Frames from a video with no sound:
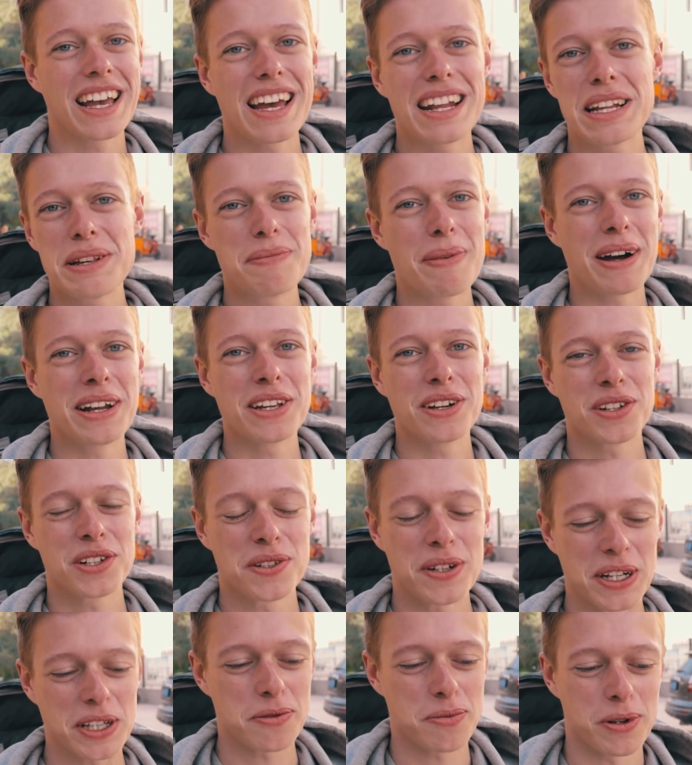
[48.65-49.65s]
any money on
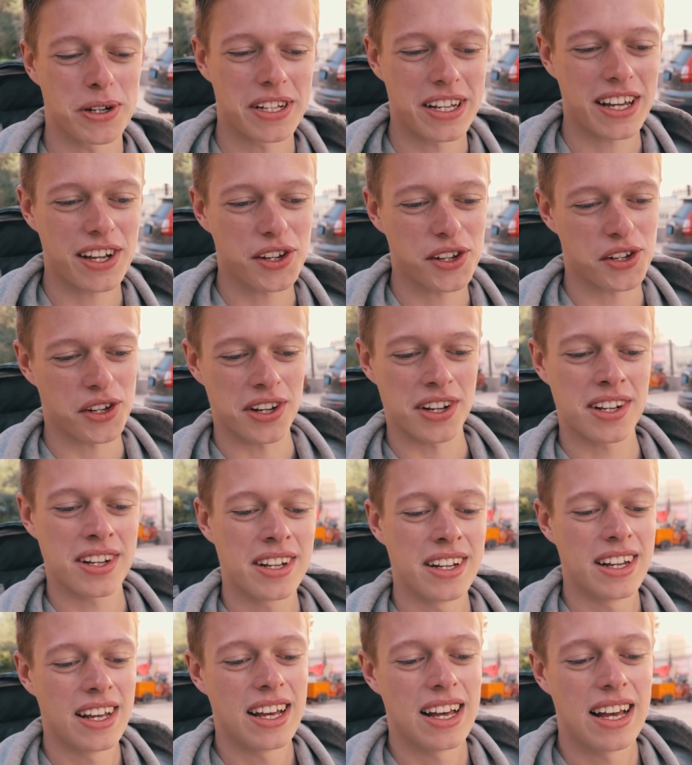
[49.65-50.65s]
transportation,
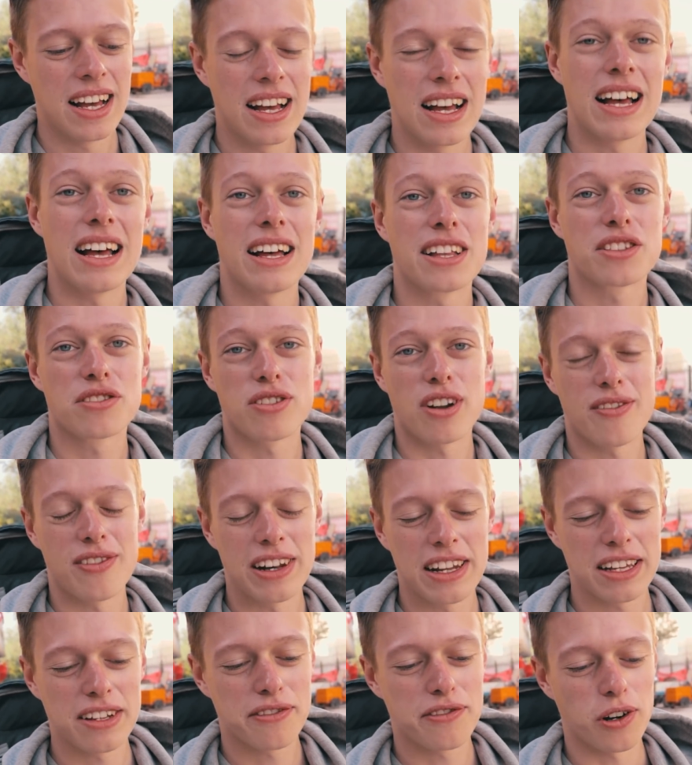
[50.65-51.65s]

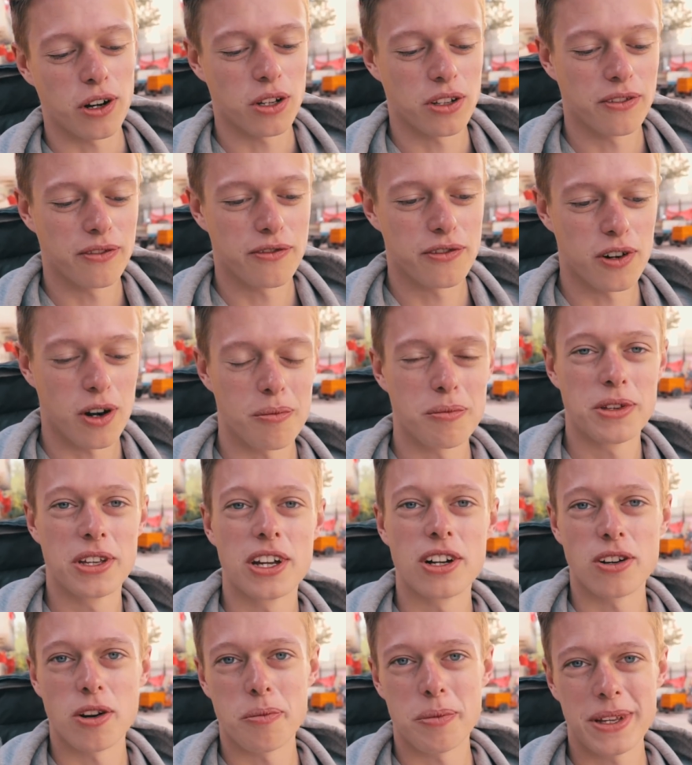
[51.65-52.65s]
traveling from
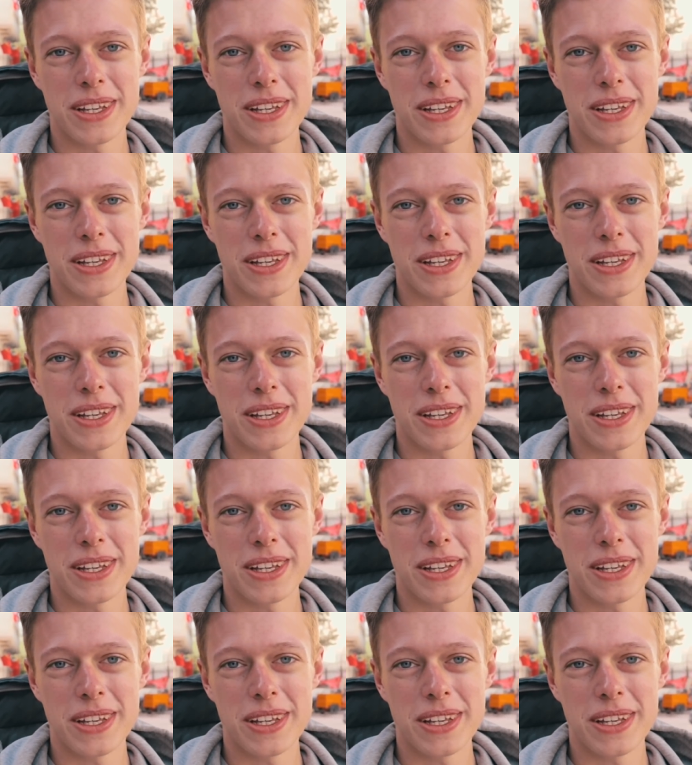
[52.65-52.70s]
Europe